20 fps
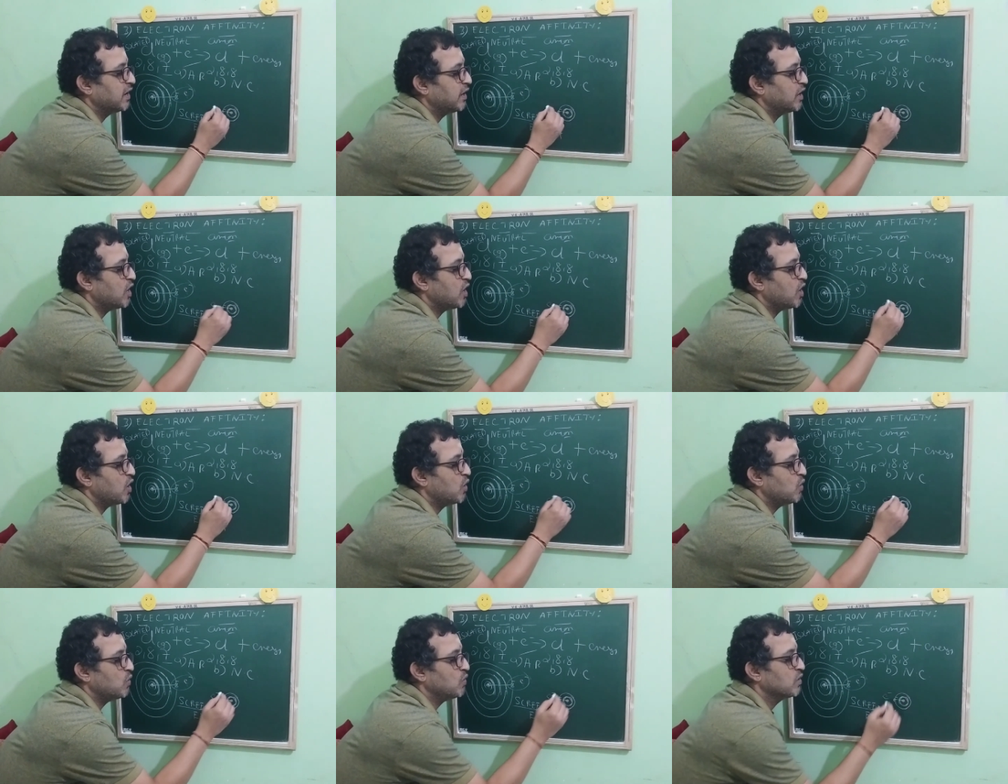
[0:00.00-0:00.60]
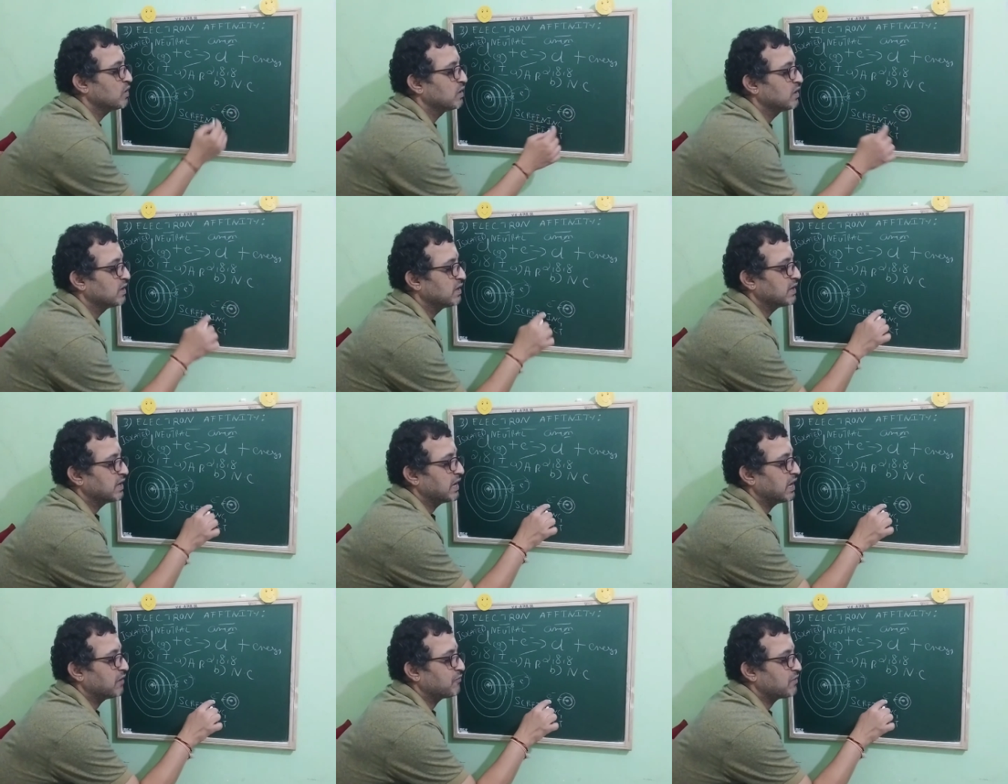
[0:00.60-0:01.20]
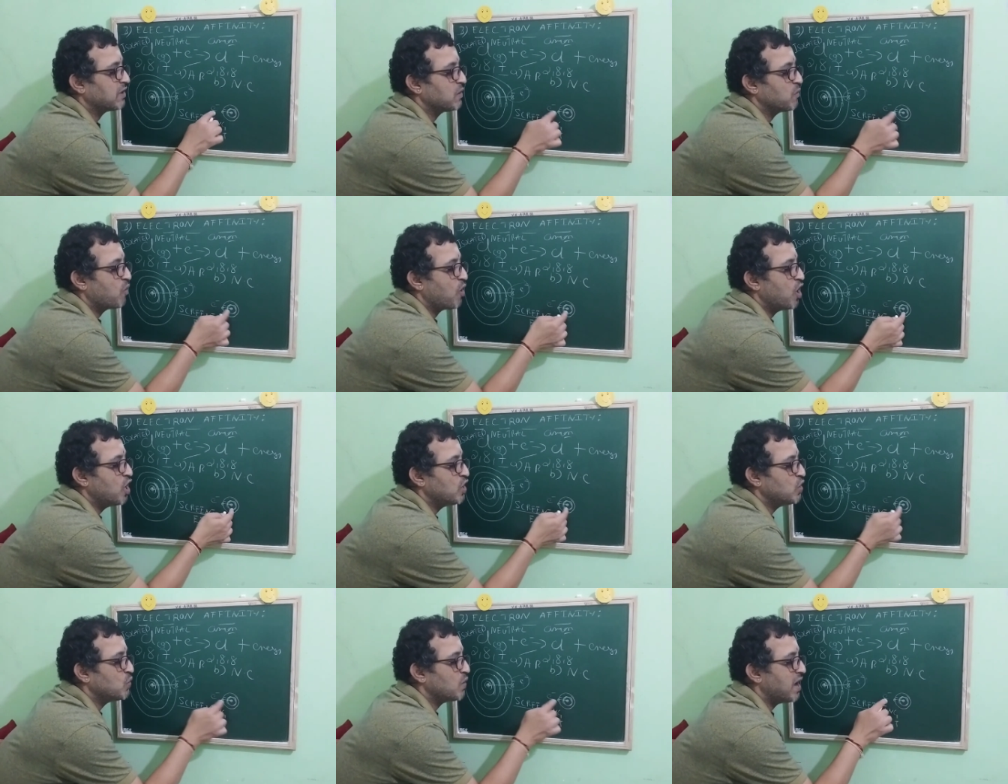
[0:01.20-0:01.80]
Now, if I
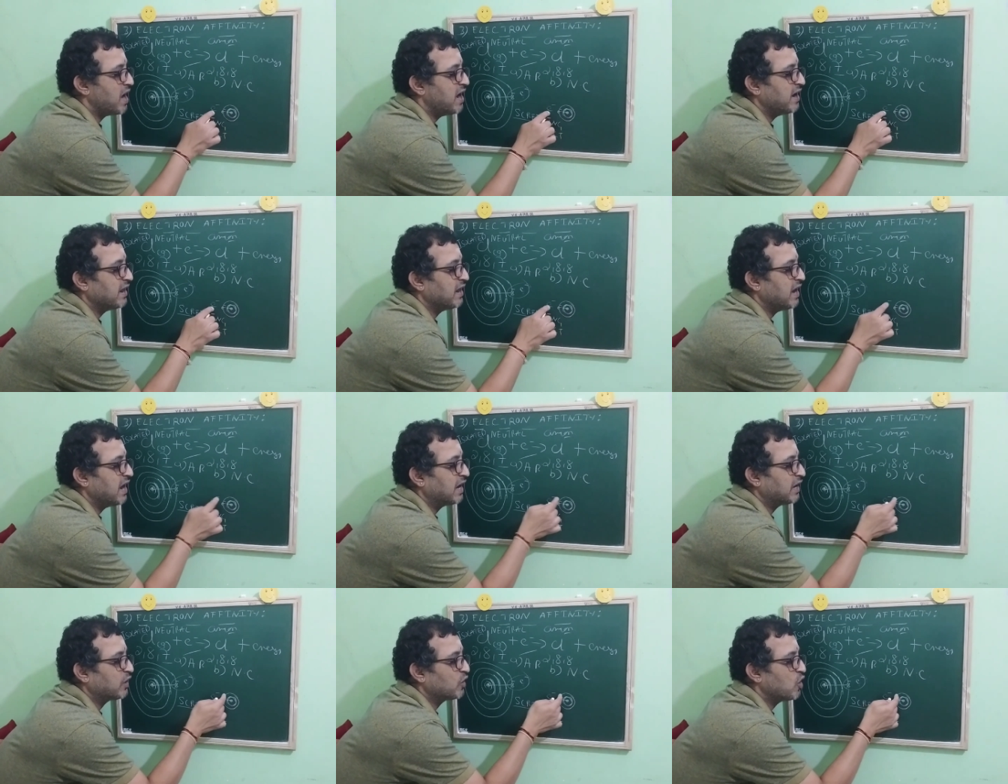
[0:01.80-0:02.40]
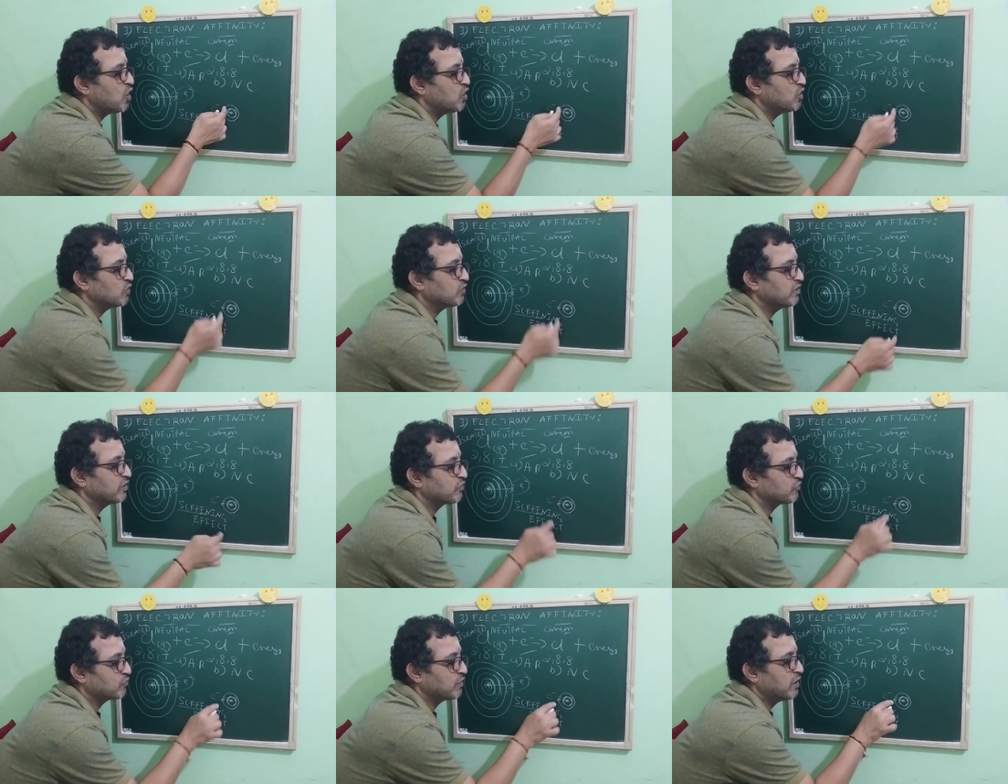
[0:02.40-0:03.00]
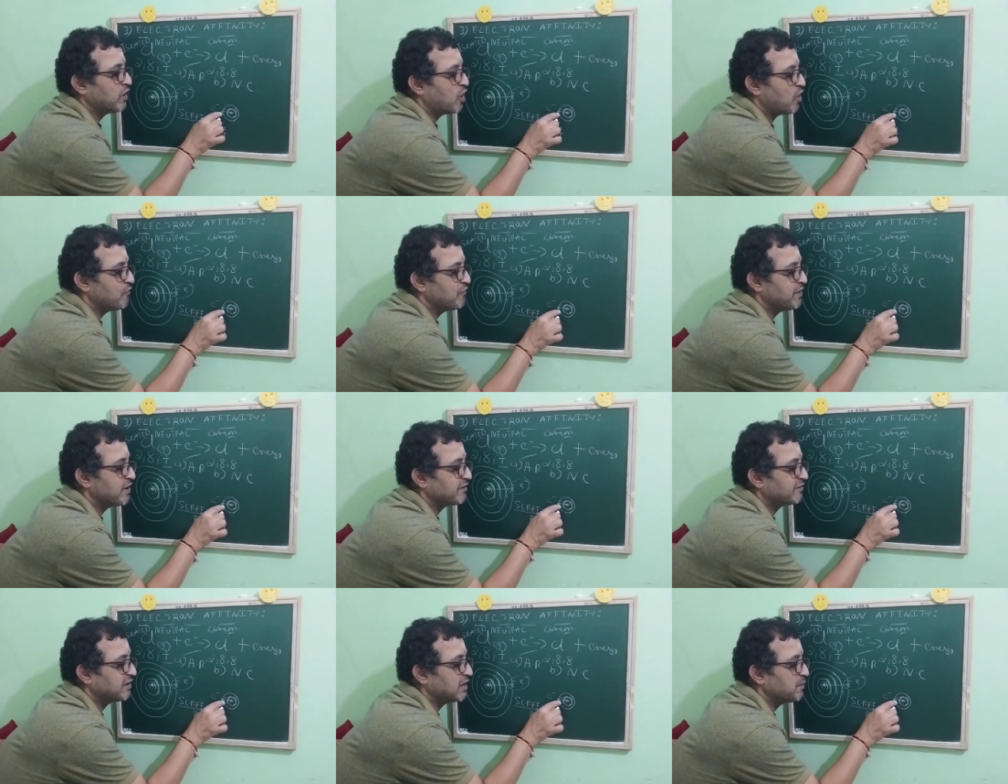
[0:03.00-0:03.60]
want to add electron to this one,
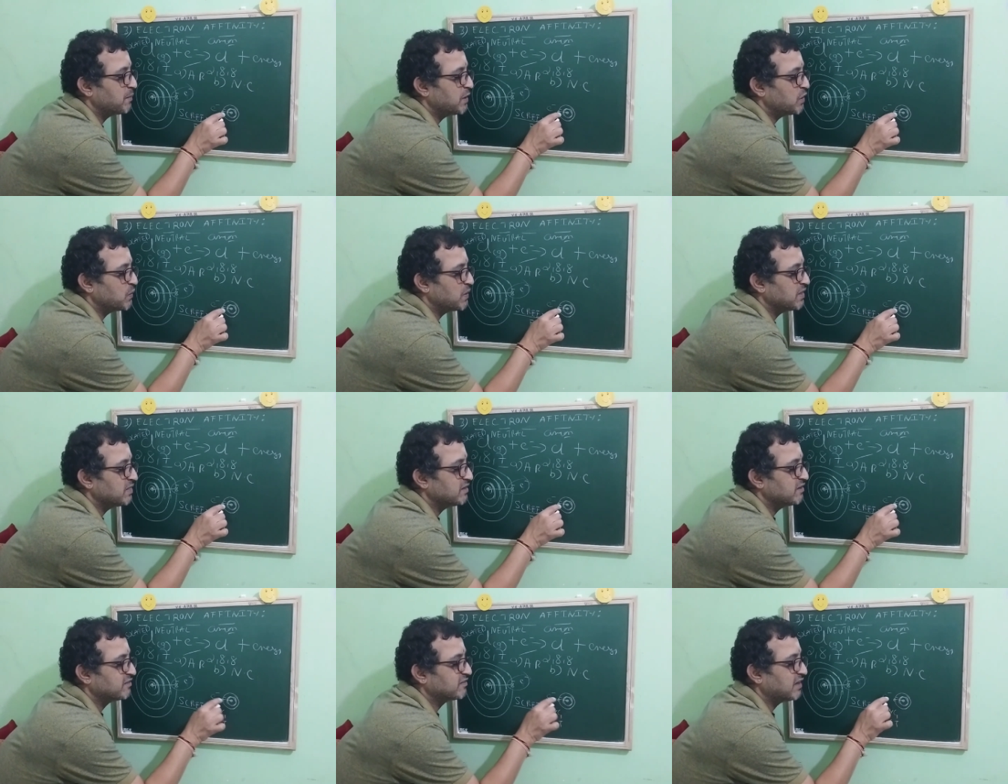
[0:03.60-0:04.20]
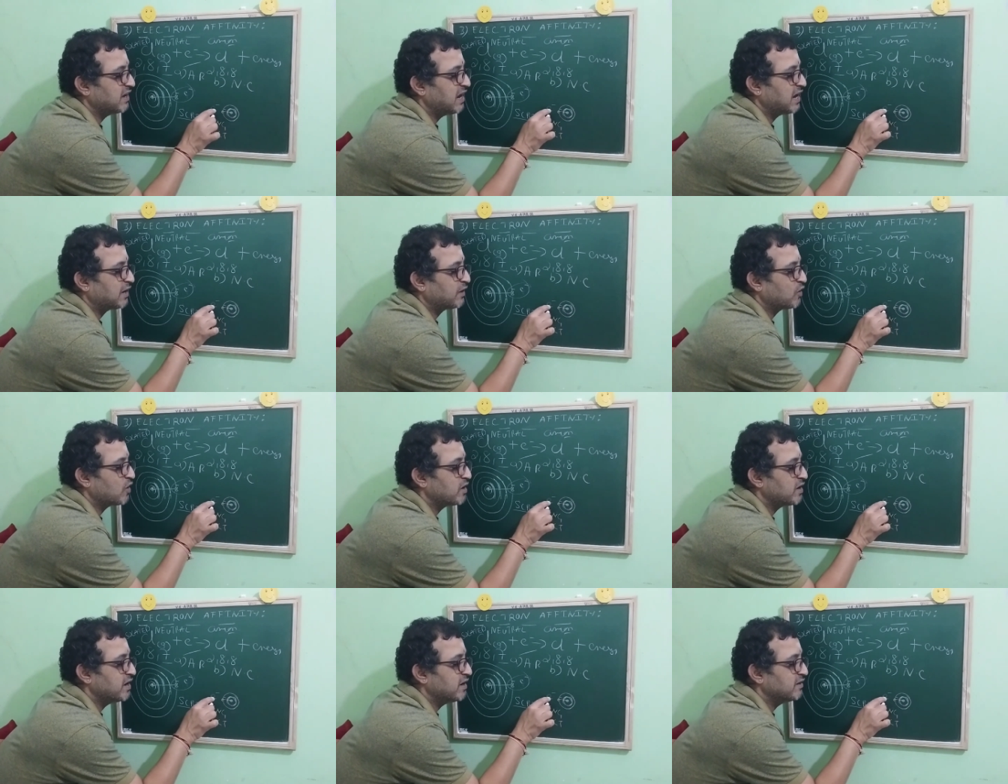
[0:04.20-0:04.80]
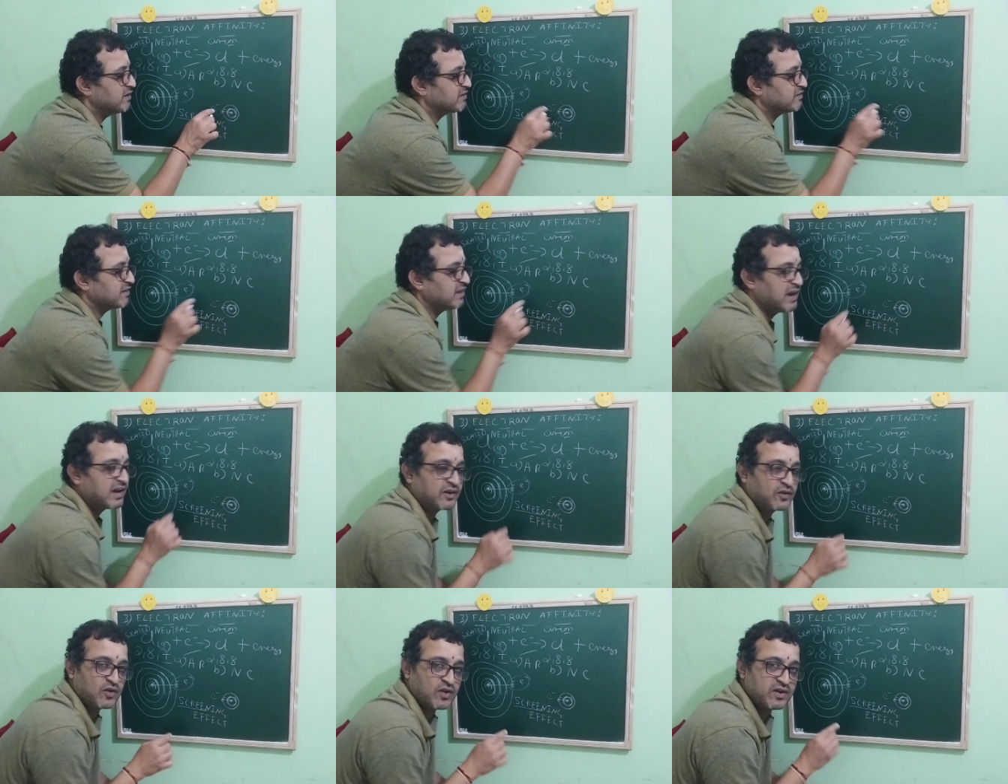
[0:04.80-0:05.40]
obviously between this electron and this
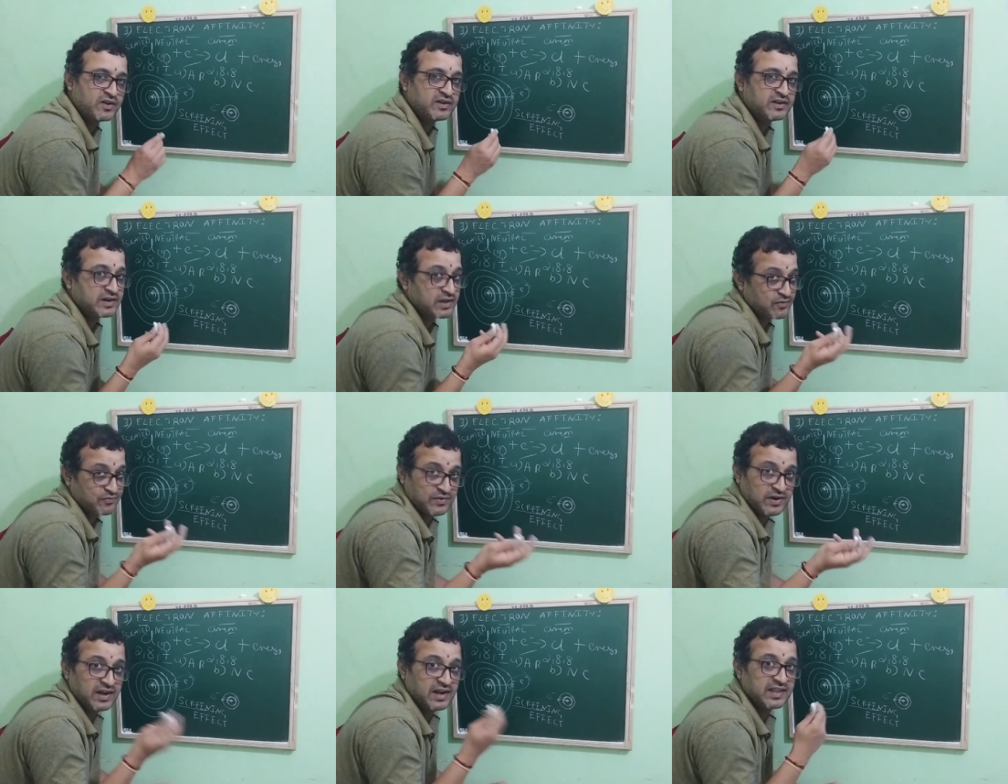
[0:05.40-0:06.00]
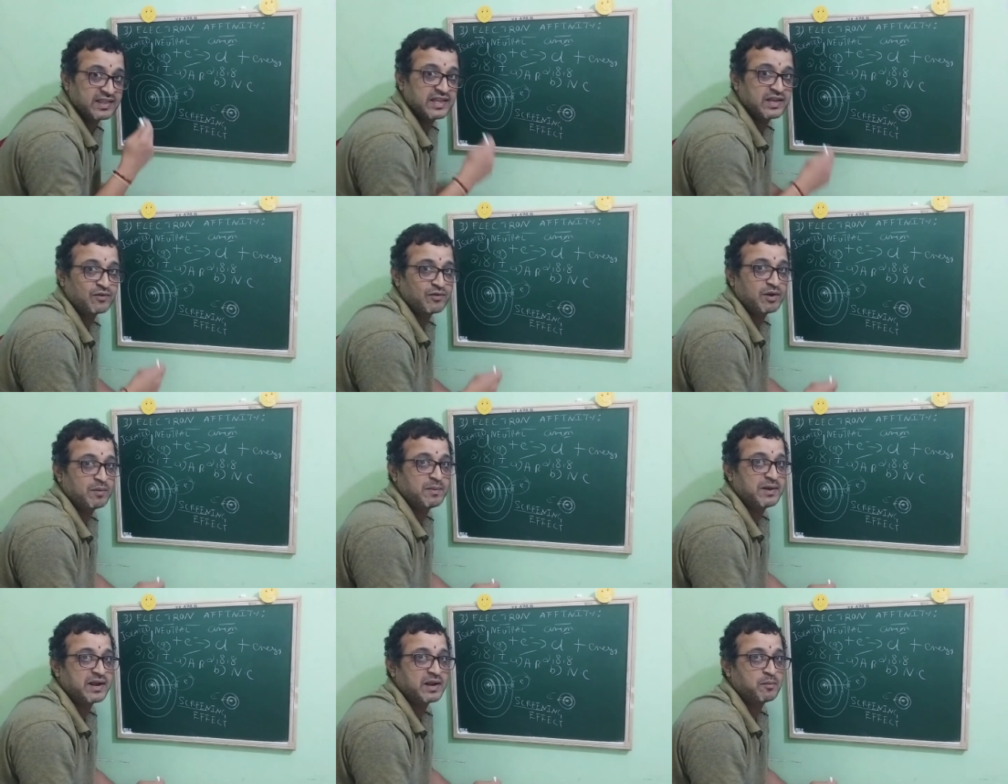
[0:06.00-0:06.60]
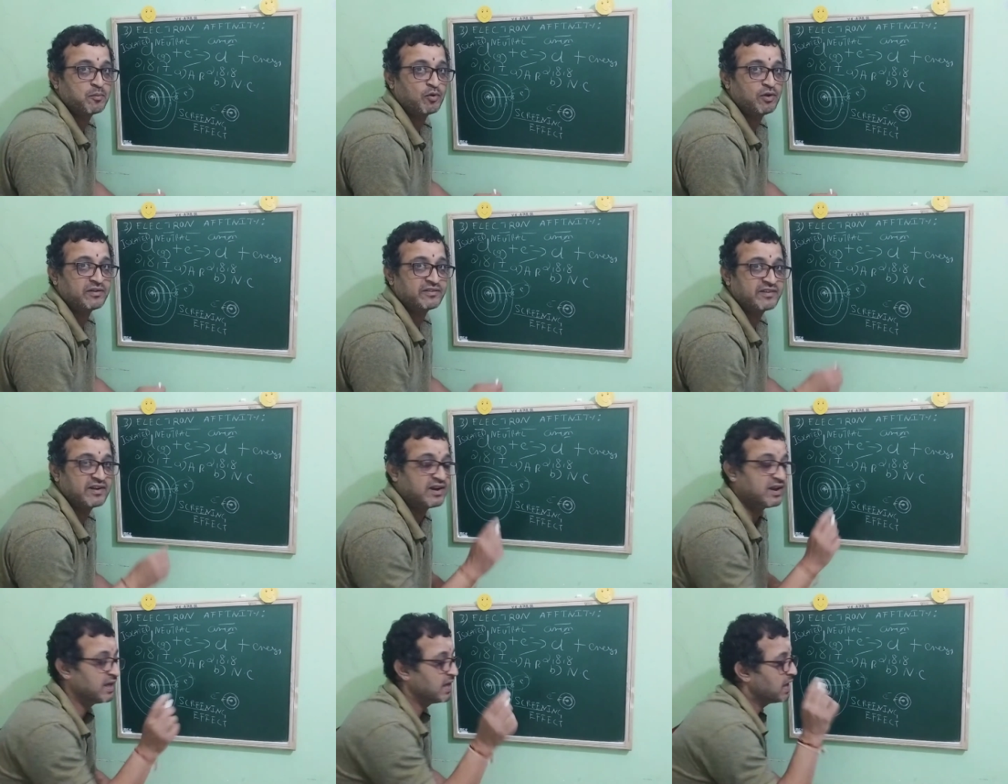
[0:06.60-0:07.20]
electron, definitely there will be a
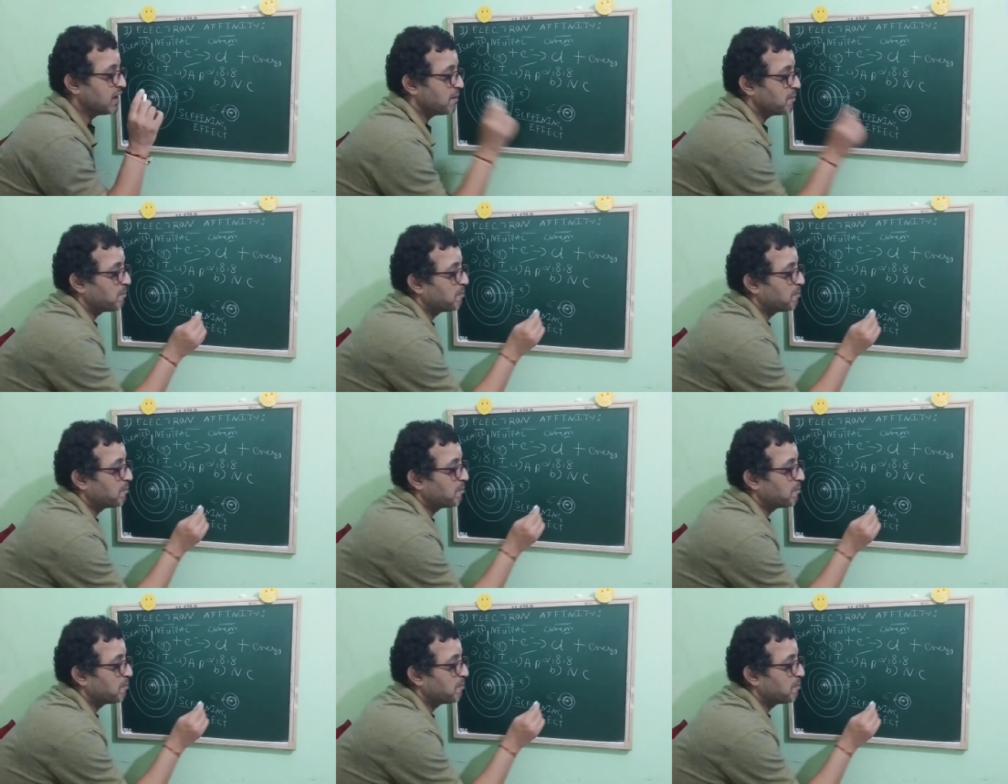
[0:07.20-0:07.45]
repulsion.